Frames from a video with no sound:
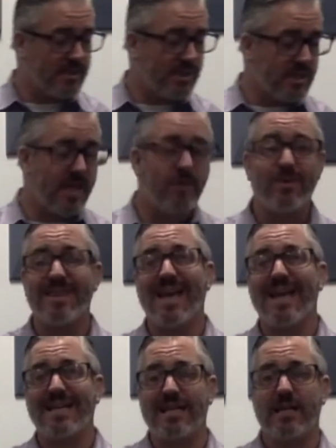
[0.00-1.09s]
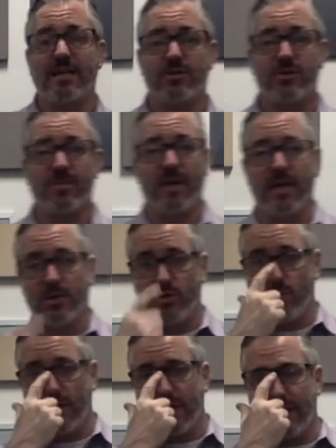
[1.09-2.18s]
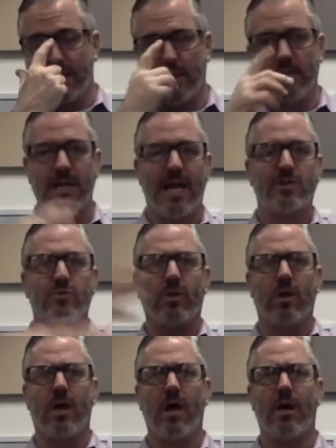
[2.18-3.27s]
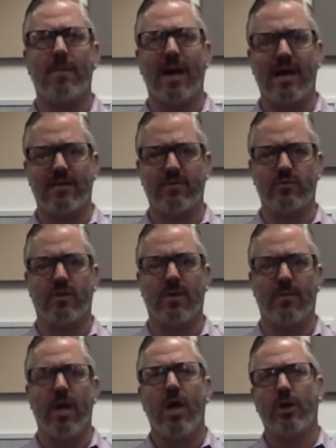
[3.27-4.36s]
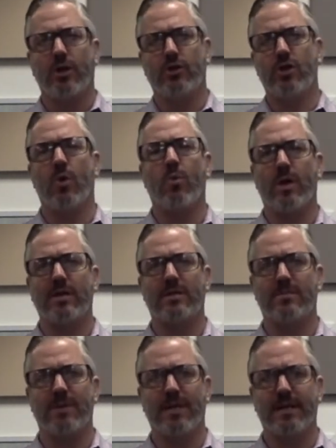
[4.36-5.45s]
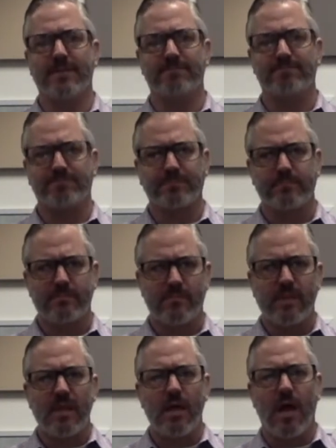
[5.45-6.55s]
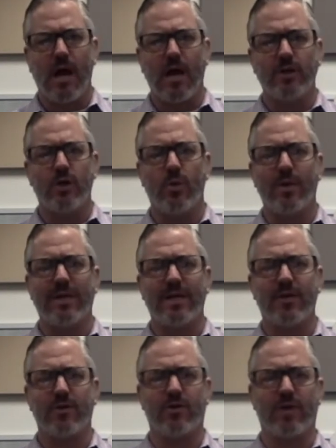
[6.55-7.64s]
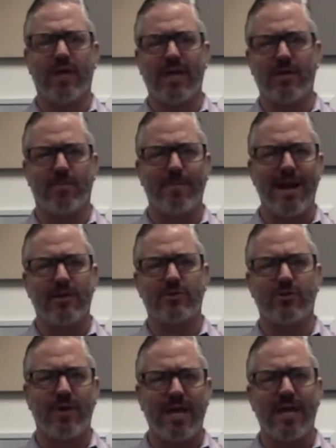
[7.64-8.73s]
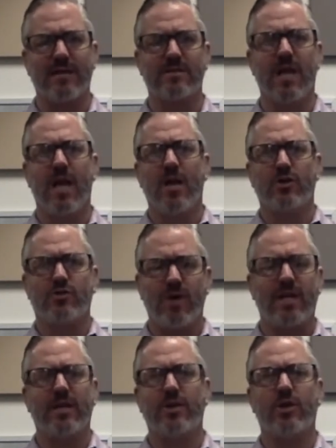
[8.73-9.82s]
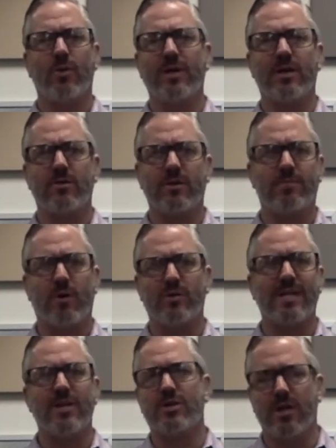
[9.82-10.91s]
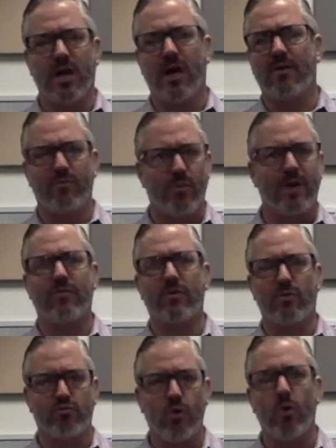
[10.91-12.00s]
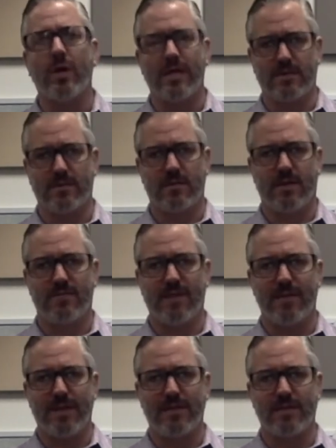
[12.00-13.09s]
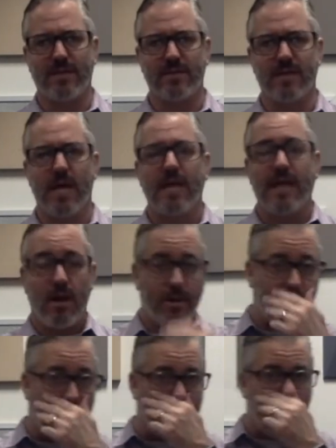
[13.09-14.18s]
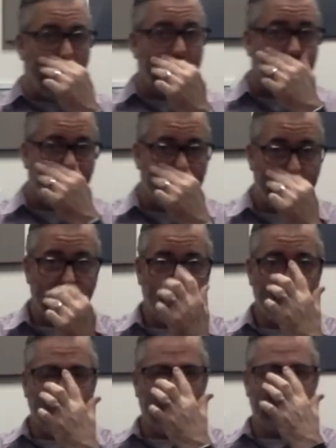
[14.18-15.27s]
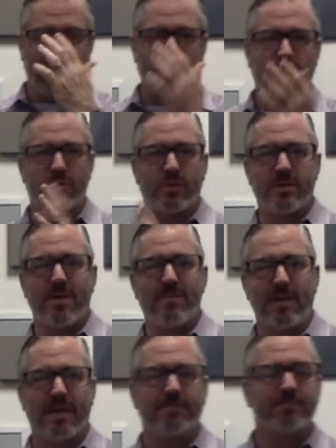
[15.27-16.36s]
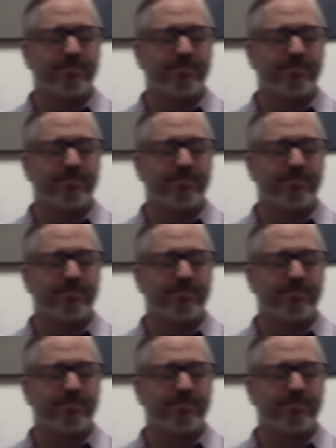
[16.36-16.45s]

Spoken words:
just like with any instrument, is you want to get the natural hum out of the drum. You don't want it to be, you don't want to hear your mallets or your hands striking. You don't want to hear the pulsation of whatever the roll is, if that makes sense. Now, again, the idea, we talked about this with timpani,